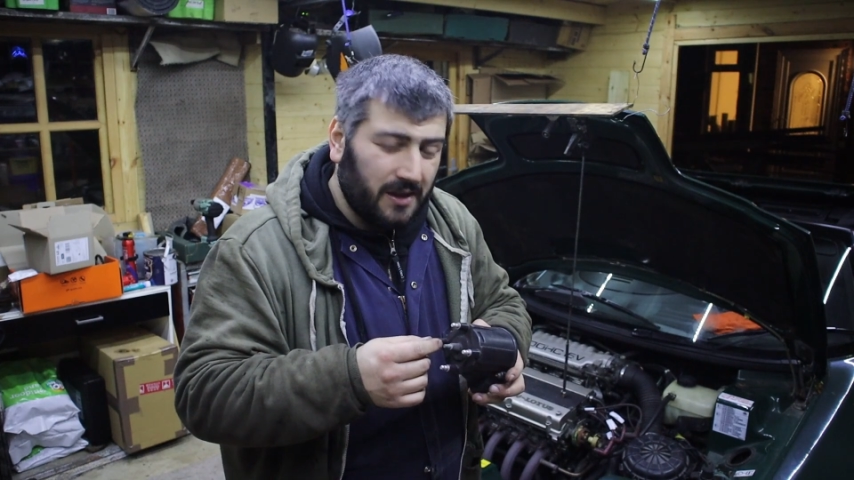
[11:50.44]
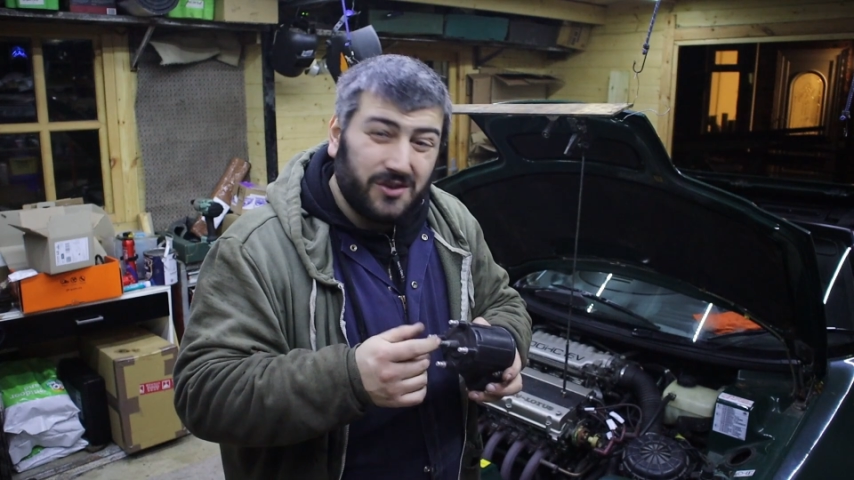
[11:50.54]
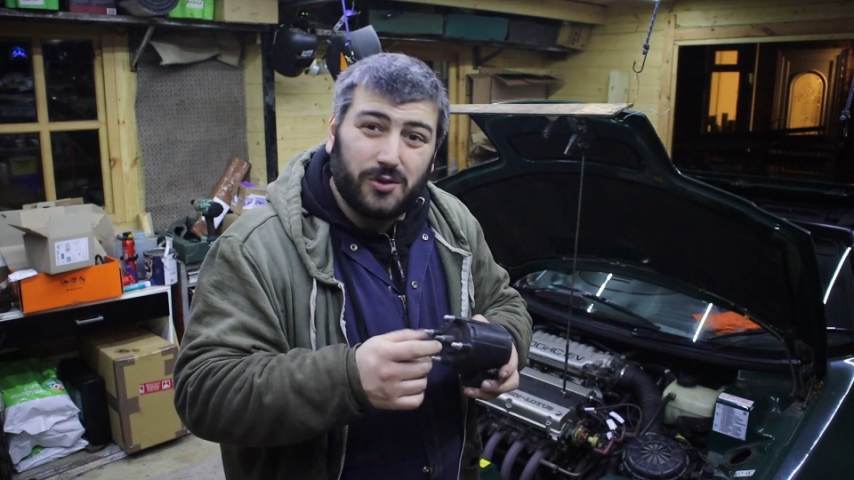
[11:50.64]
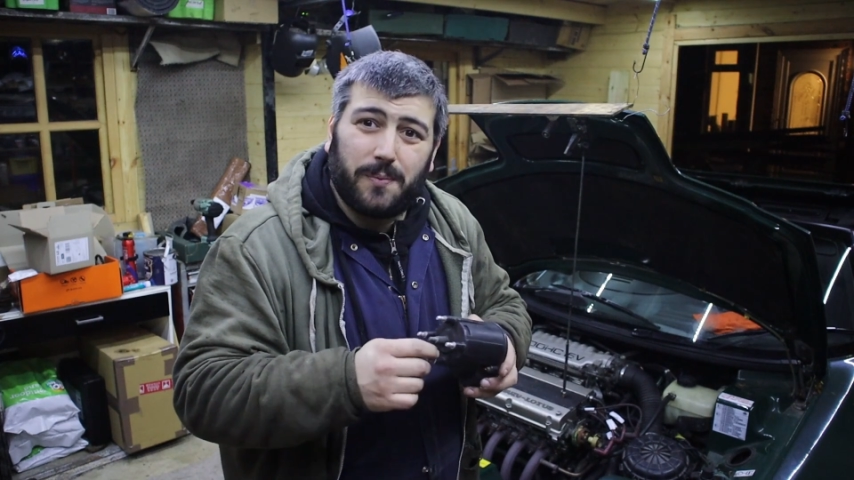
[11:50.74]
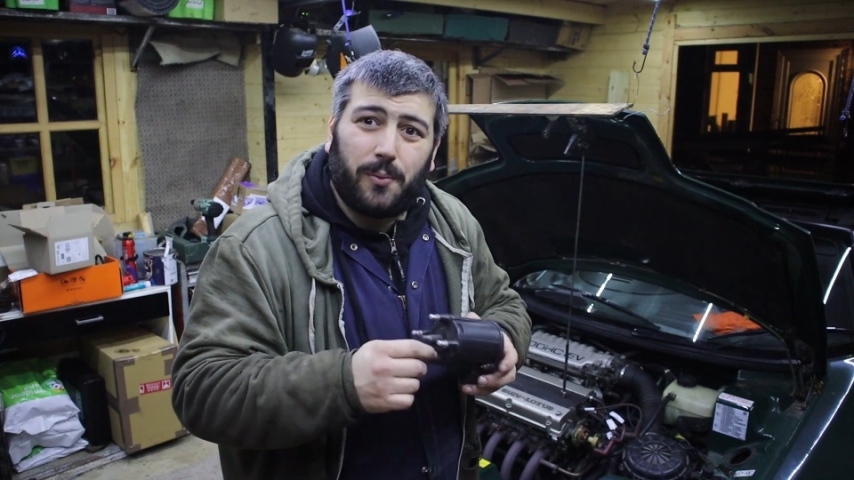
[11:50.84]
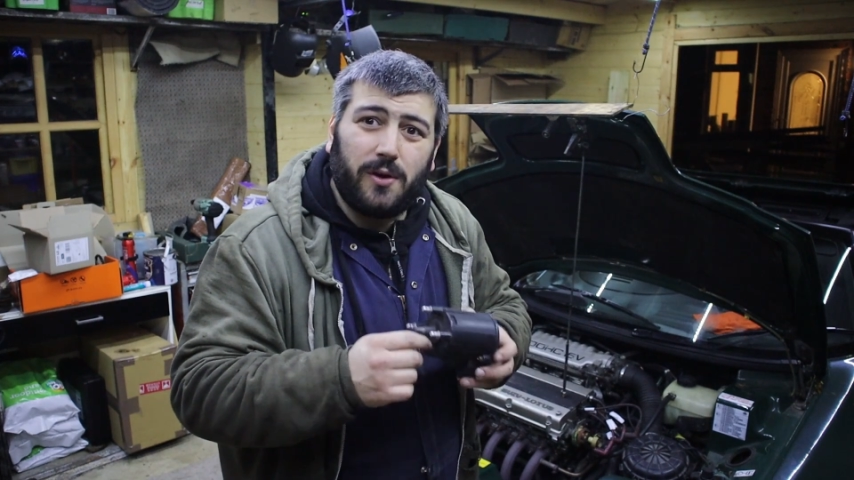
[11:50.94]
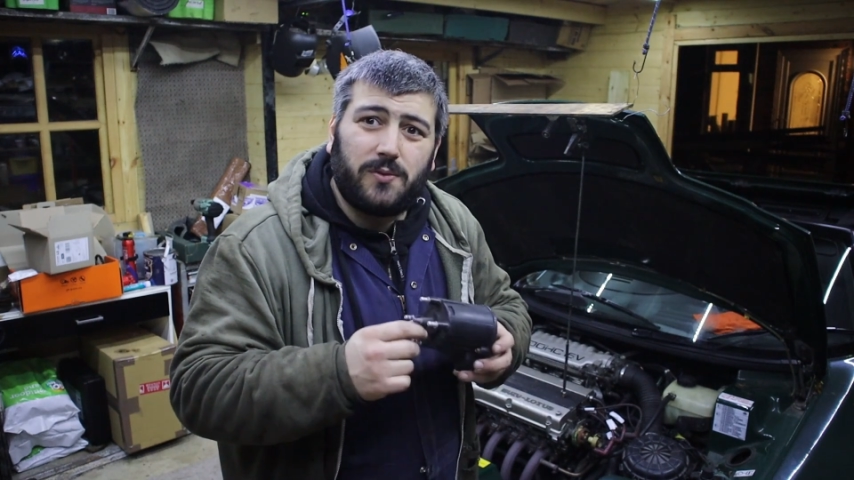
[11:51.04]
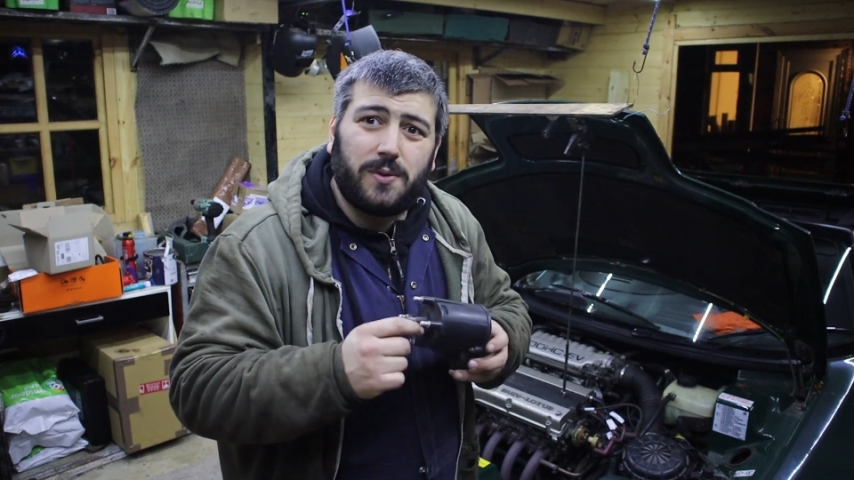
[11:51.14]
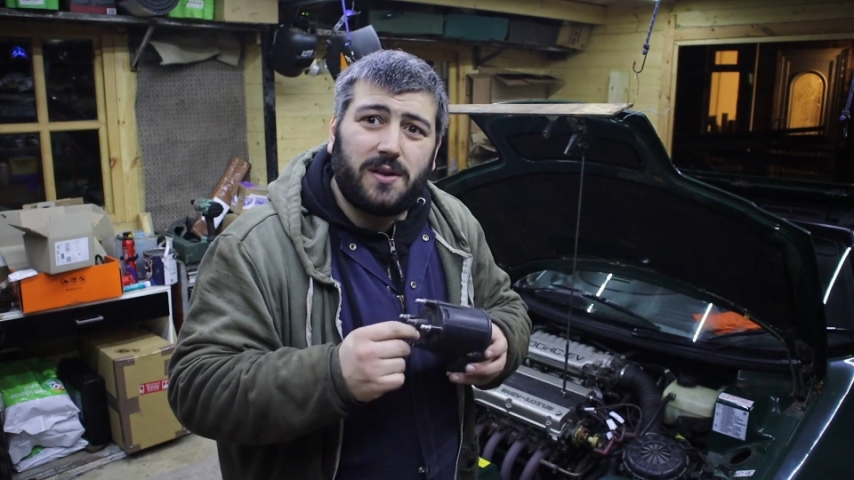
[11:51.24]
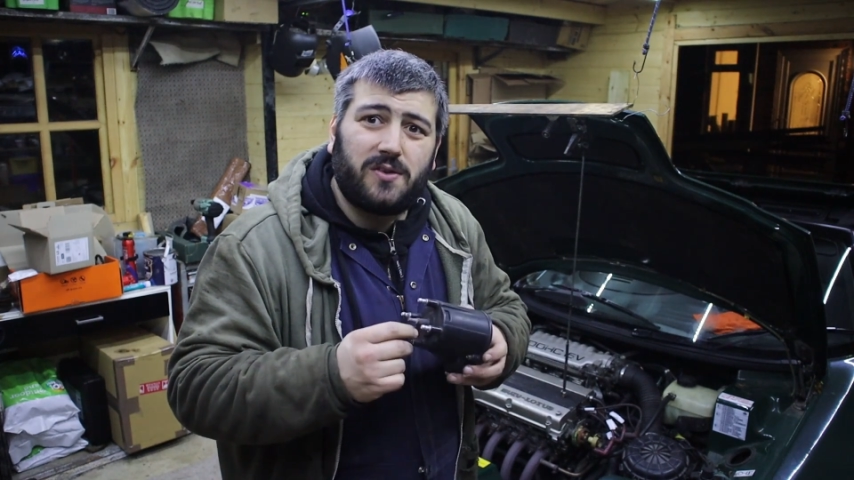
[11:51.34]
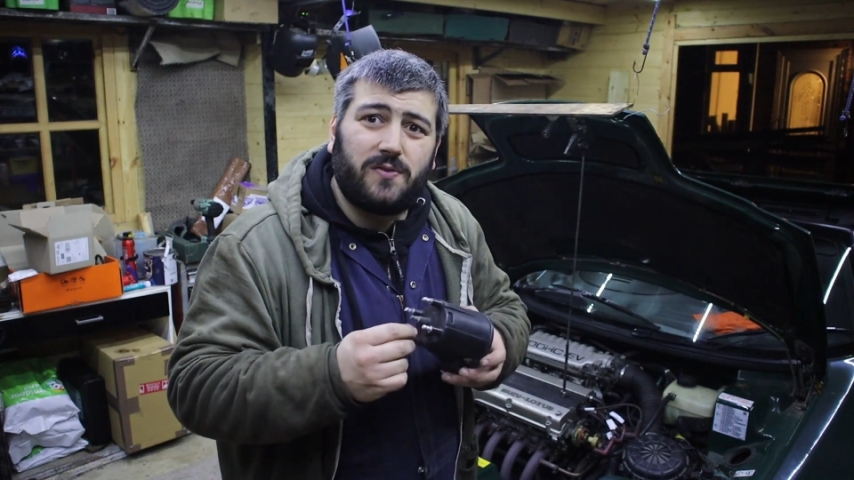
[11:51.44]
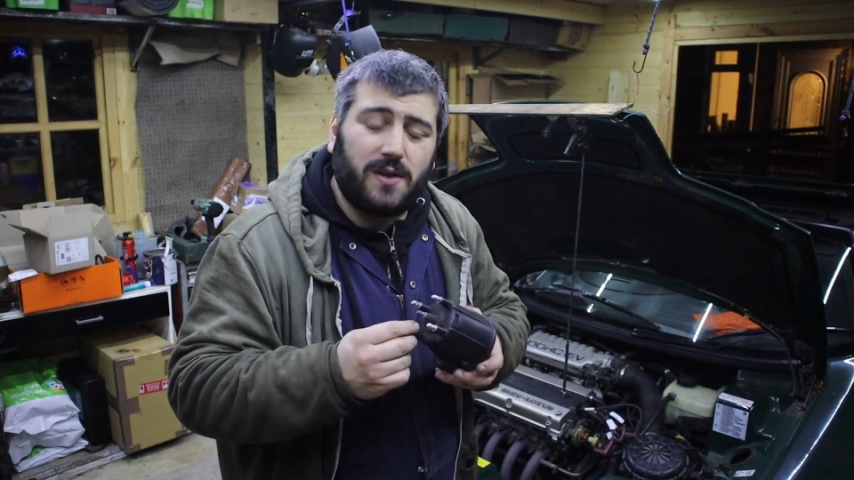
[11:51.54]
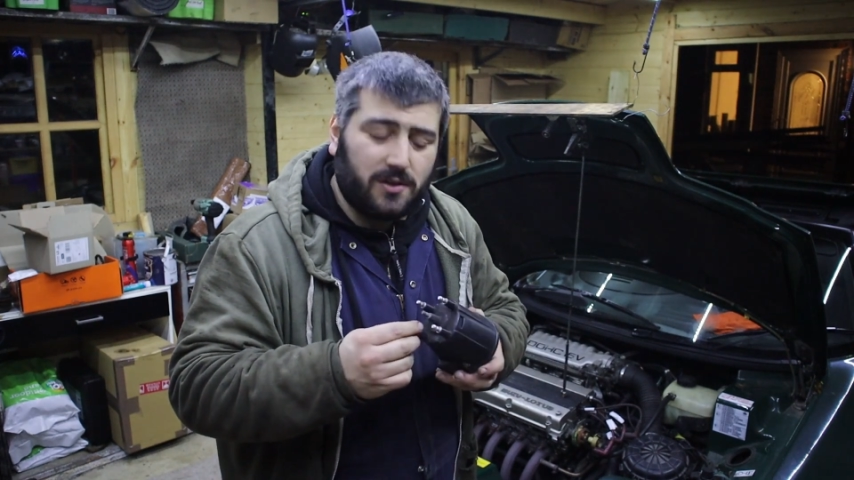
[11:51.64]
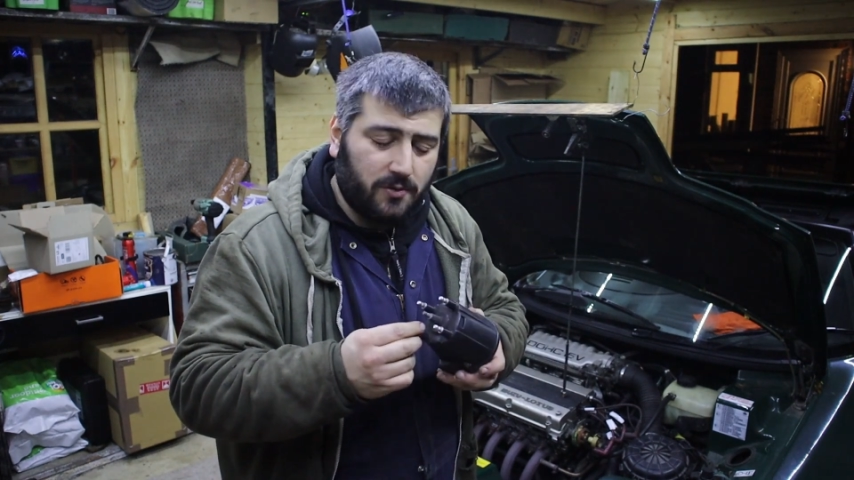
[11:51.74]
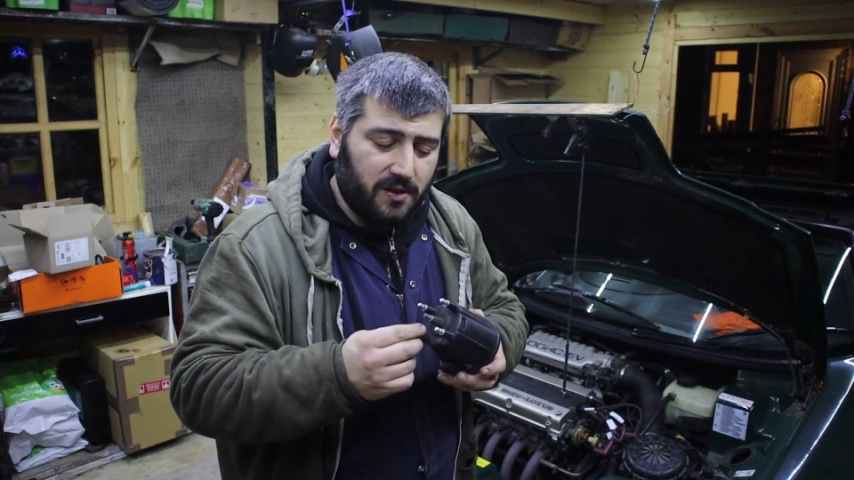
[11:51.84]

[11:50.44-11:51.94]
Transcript: So the point with this video